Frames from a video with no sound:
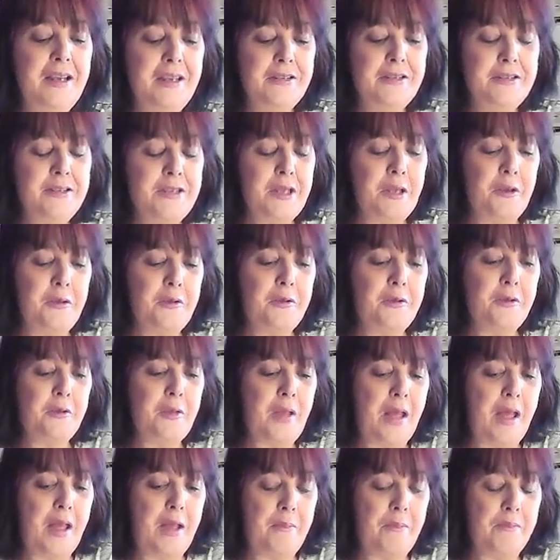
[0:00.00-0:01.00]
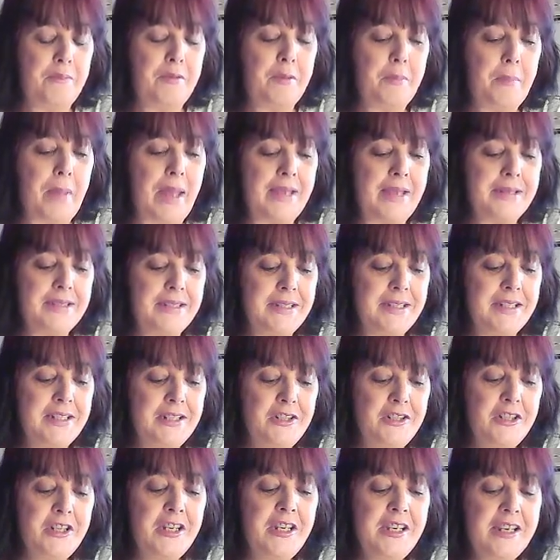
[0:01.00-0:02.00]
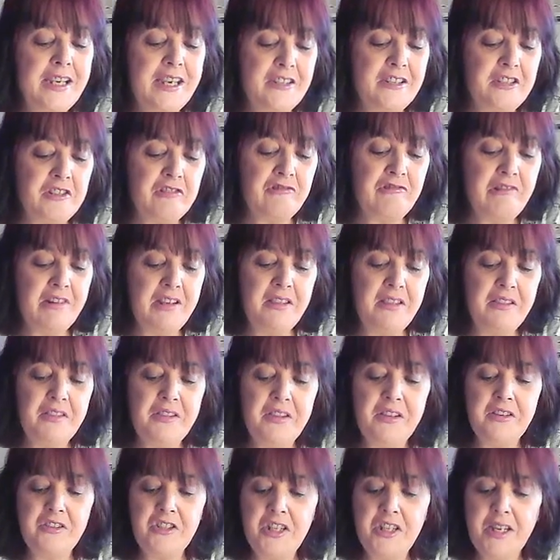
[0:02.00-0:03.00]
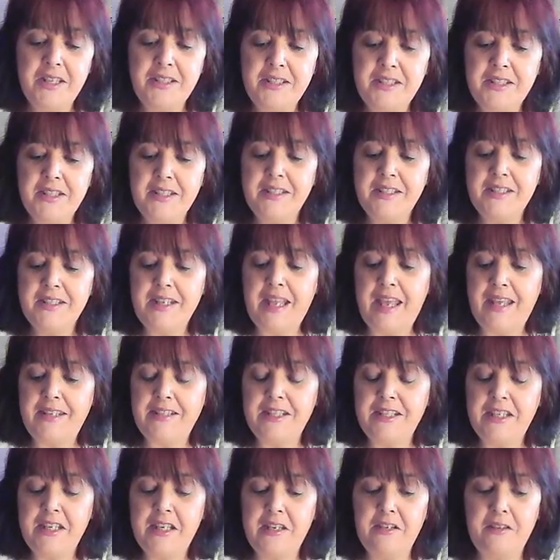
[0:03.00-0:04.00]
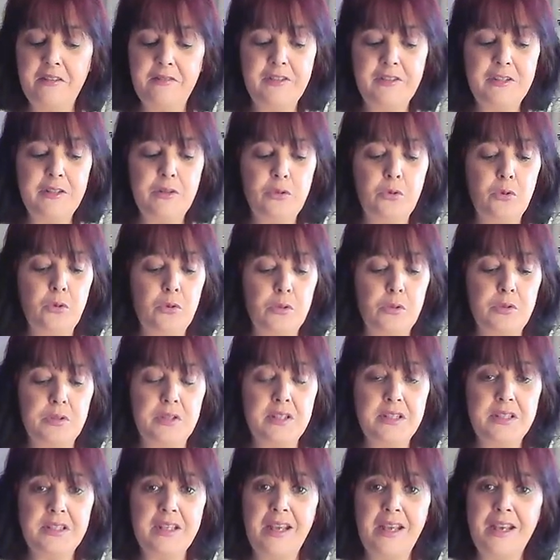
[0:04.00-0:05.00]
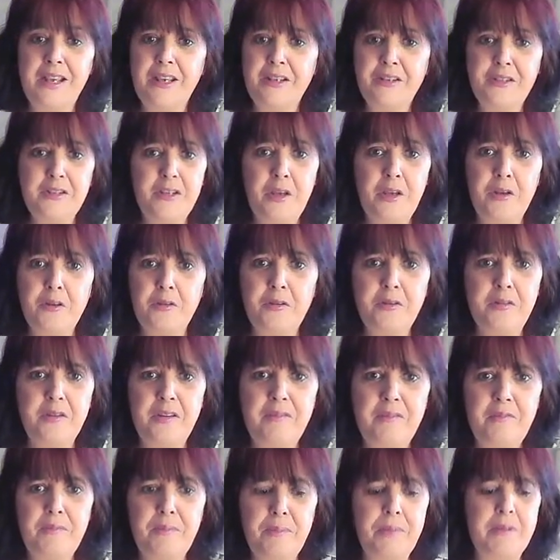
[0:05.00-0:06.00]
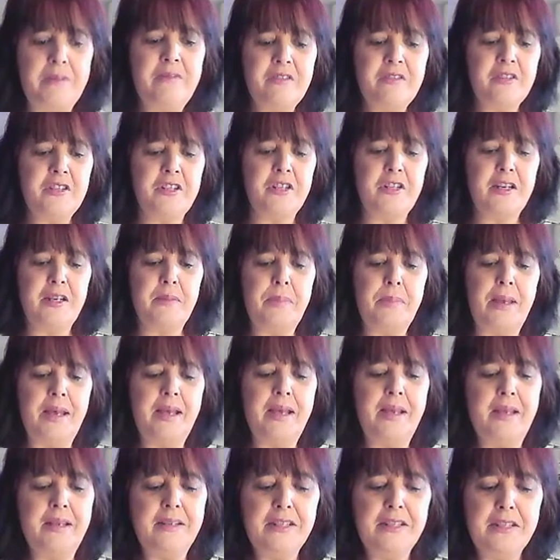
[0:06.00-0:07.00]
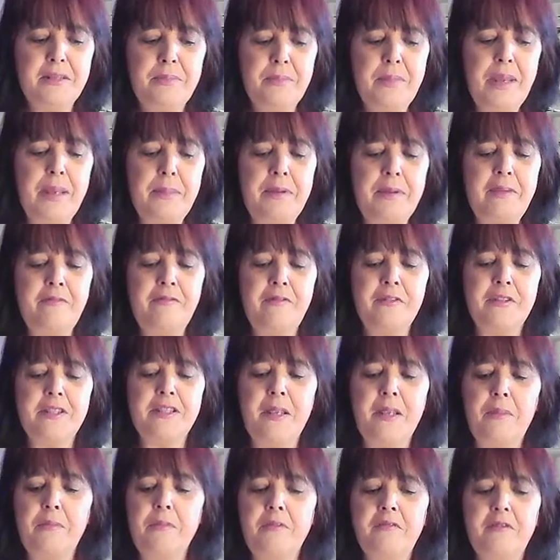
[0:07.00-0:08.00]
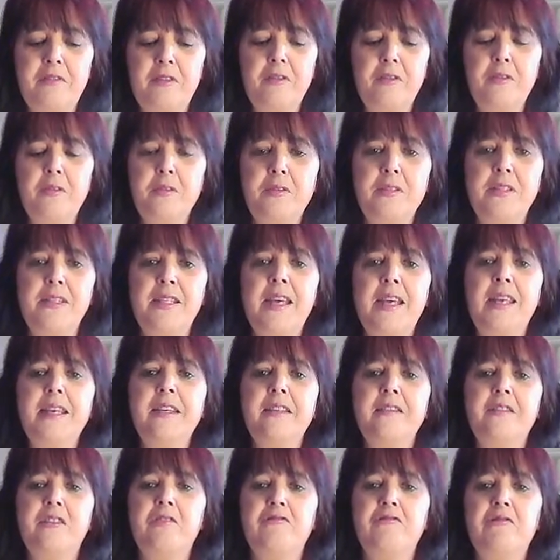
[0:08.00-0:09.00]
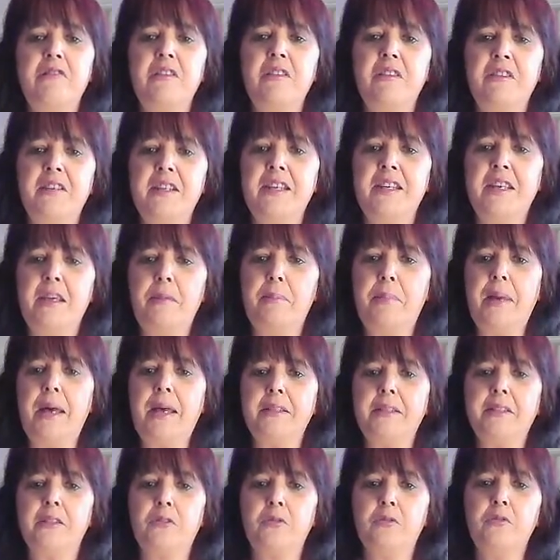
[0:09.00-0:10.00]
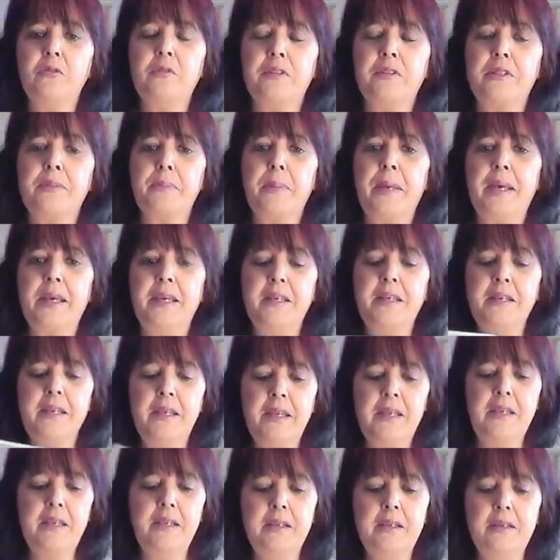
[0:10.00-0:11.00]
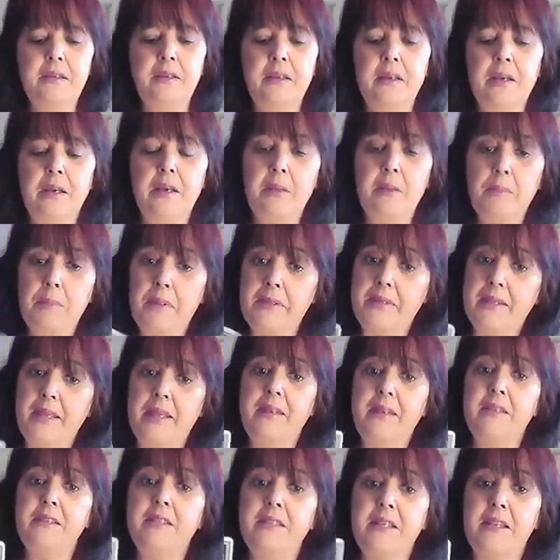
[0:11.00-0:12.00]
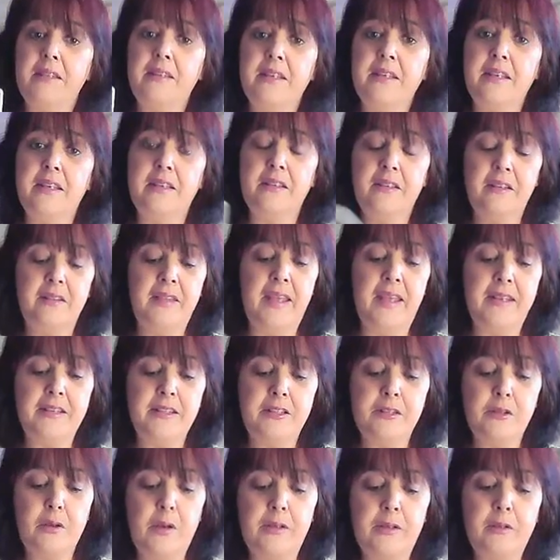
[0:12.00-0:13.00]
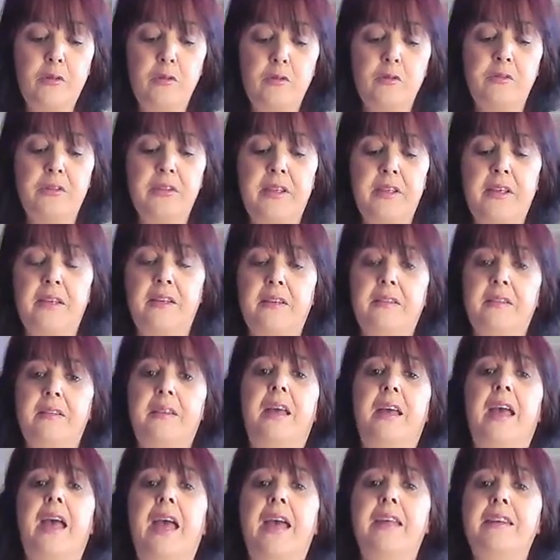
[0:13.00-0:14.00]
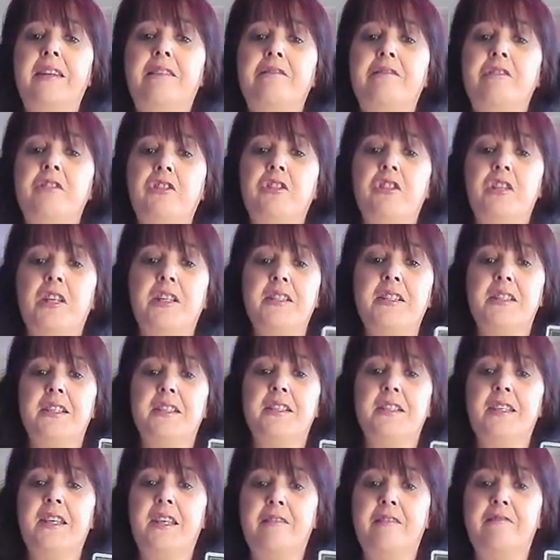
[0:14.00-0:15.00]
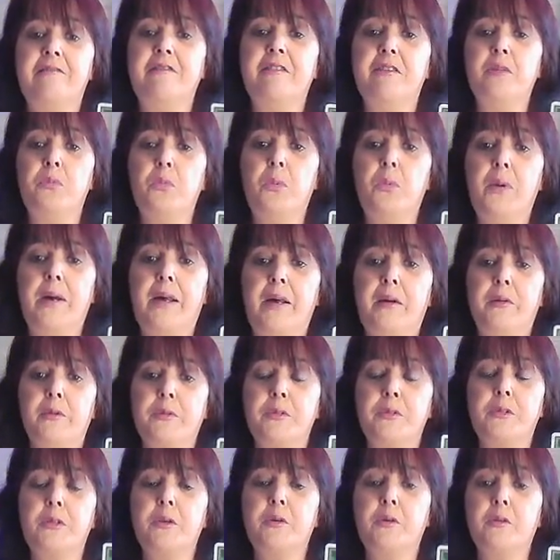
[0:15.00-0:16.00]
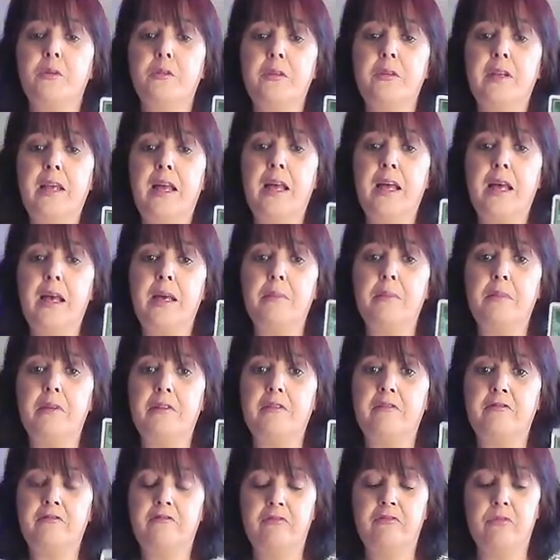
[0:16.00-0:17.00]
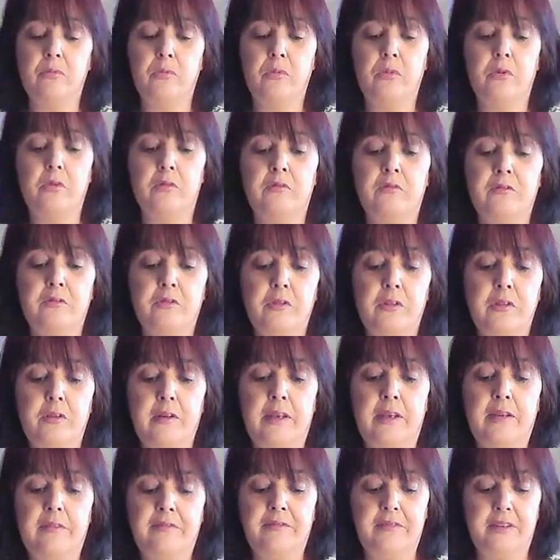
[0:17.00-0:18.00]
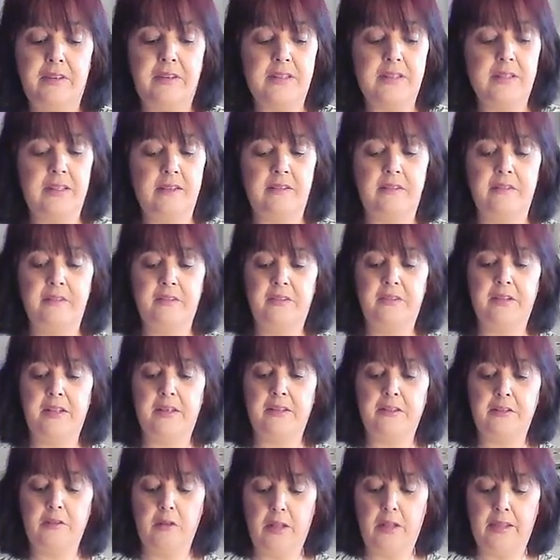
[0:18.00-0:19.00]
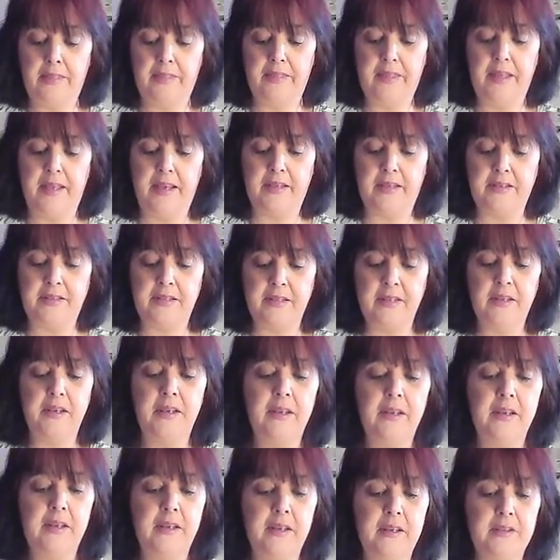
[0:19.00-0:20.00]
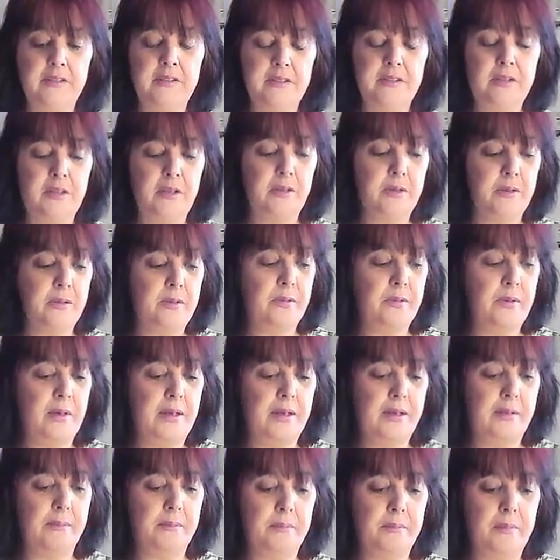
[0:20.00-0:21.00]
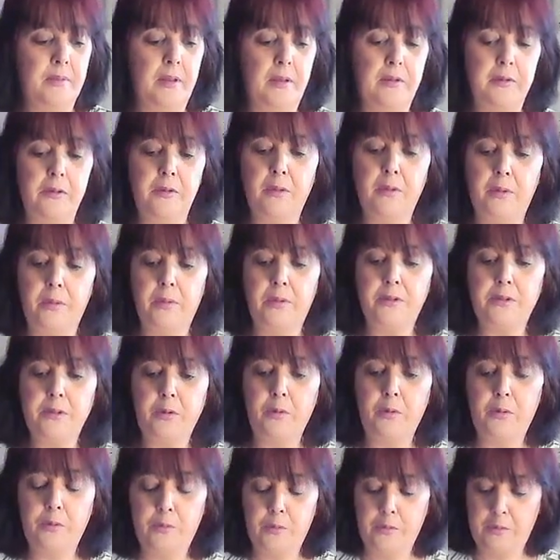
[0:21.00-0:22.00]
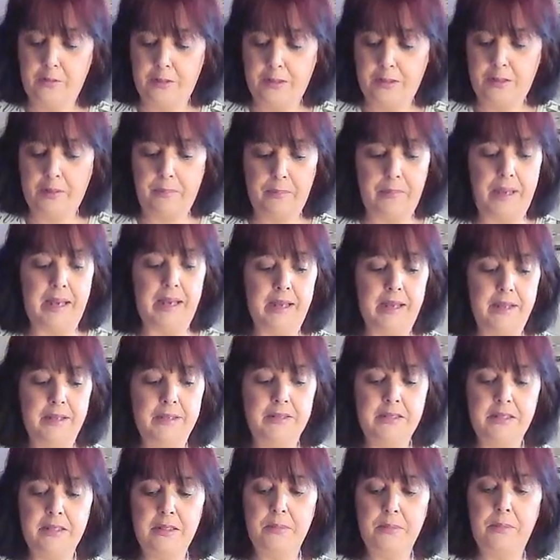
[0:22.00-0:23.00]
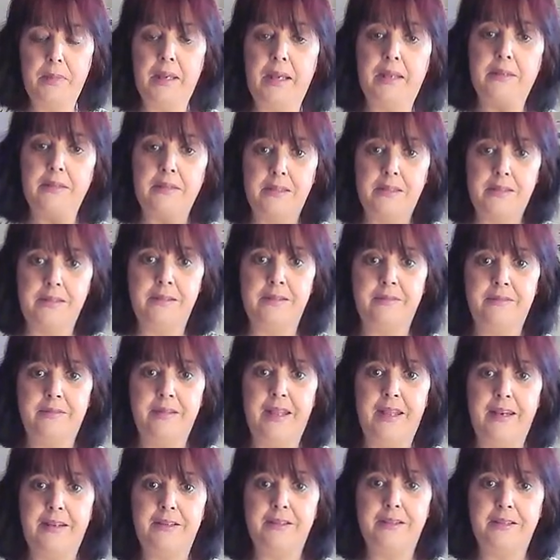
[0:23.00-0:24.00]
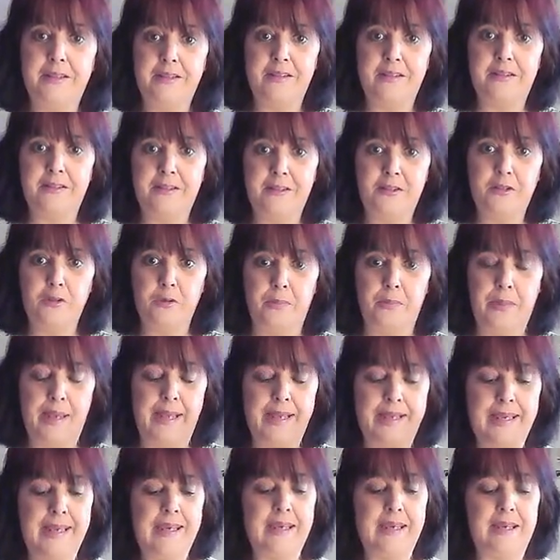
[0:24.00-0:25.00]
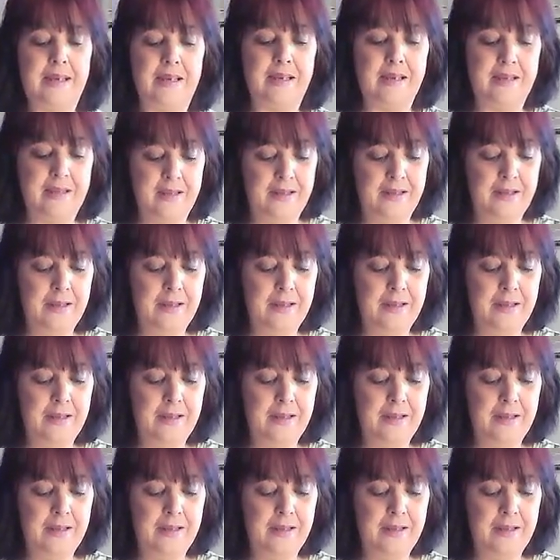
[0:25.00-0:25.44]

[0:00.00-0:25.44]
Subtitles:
So the past energy, you get strength, justice, and ten of swords. So a bit of a shitty past maybe for some of you. It's taken strength to get past all this pain here, but that is at the end of that cycle there. And there is justice here as well, so good karma, reward for your effort and things like that. So I don't know what's going on in the past, but that is still back here.